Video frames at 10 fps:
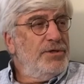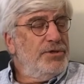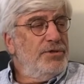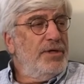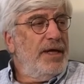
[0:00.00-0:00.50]

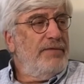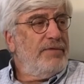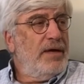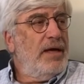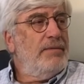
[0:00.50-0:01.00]
should have
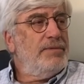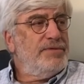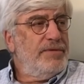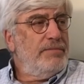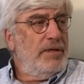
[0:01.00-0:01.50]
come
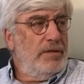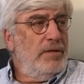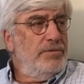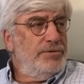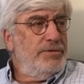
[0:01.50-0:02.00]
to some
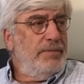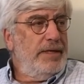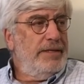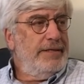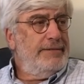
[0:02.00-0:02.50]
conclusion
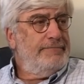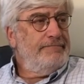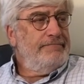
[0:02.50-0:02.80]
by then.